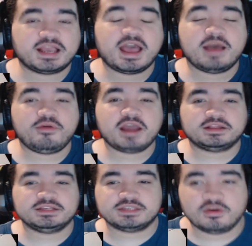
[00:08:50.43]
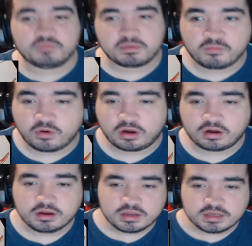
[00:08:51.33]
practice a little bit more.
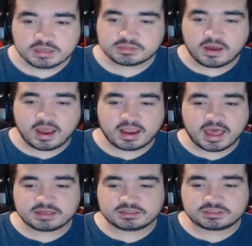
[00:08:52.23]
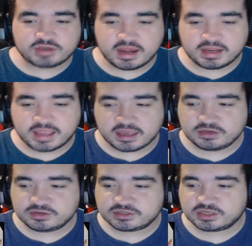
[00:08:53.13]
So I gotta try to get
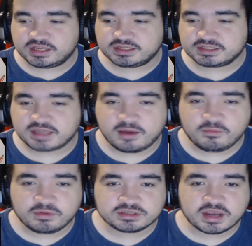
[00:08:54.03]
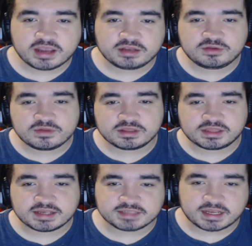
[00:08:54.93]
used to this. I want to try doing
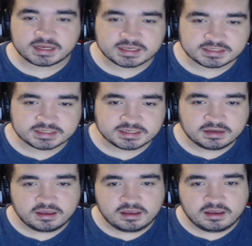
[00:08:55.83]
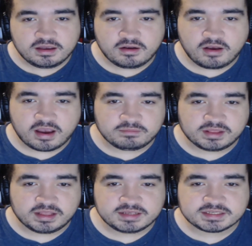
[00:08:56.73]
things like this. Alright, but
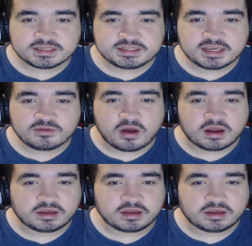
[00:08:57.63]
let's continue on.